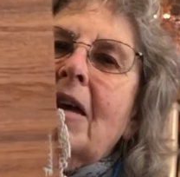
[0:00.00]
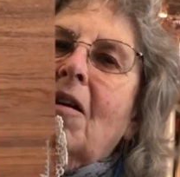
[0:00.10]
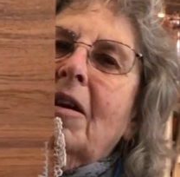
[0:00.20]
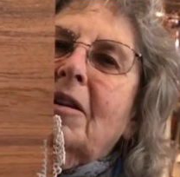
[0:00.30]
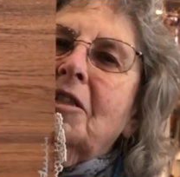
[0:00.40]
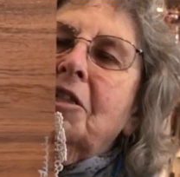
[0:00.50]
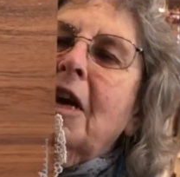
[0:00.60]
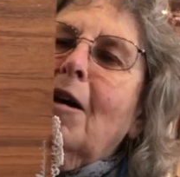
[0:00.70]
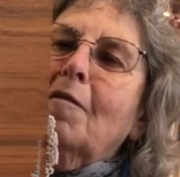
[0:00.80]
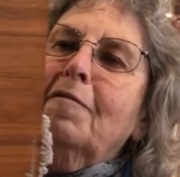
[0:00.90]
on a
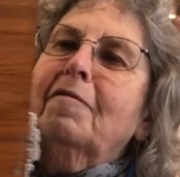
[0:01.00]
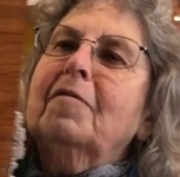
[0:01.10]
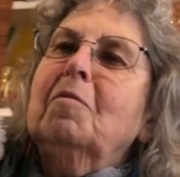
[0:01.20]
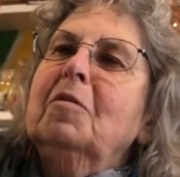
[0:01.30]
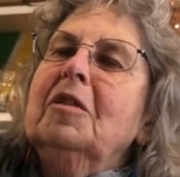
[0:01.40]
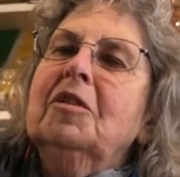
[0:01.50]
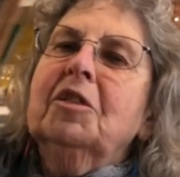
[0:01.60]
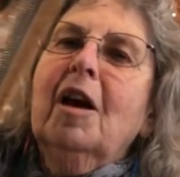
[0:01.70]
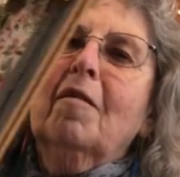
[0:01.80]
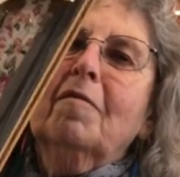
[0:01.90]
shelf, a wooden
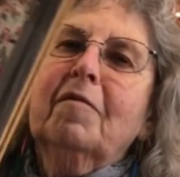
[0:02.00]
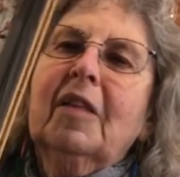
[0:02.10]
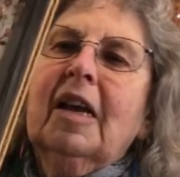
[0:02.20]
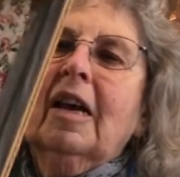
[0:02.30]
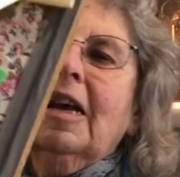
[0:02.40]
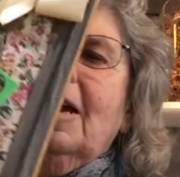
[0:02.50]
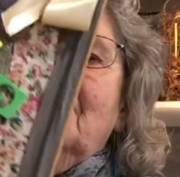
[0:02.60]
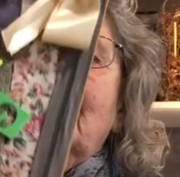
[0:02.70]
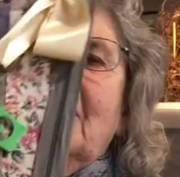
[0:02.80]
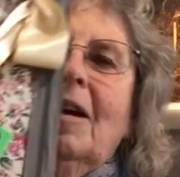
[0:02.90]
shelf that I
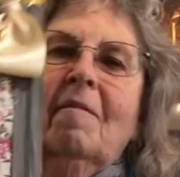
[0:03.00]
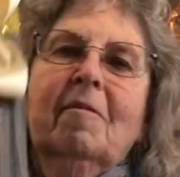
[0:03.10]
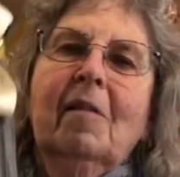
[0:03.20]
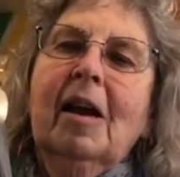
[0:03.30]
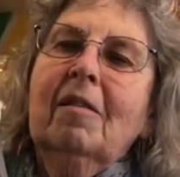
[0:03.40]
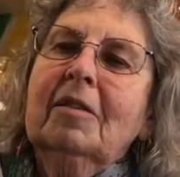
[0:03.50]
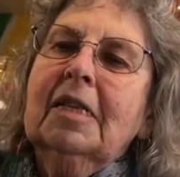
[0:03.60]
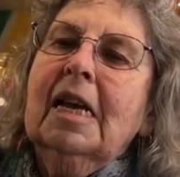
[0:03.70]
happen to have around.